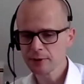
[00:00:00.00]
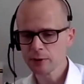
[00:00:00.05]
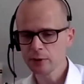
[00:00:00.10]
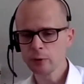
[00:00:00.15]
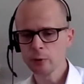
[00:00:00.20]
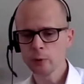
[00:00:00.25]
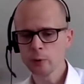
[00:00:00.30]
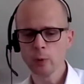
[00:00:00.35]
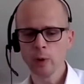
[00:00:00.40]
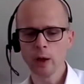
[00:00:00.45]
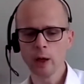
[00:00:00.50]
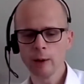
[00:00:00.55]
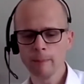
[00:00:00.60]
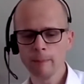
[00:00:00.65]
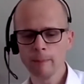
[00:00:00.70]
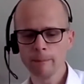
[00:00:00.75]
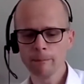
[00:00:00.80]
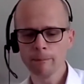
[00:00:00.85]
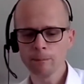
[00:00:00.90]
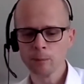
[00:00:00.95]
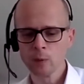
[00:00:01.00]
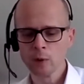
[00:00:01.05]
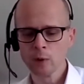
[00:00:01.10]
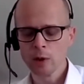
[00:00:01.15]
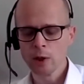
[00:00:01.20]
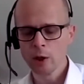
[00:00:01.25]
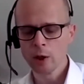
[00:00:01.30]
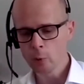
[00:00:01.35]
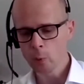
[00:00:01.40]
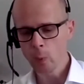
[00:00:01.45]
who are
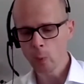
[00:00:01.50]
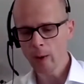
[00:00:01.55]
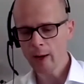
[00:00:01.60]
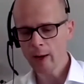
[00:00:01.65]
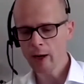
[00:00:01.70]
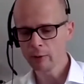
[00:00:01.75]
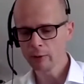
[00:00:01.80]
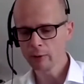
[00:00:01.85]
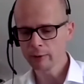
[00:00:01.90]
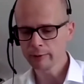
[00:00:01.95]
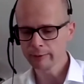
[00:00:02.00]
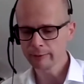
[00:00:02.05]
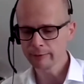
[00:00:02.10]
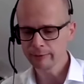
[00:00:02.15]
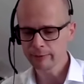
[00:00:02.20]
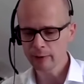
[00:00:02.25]
aware of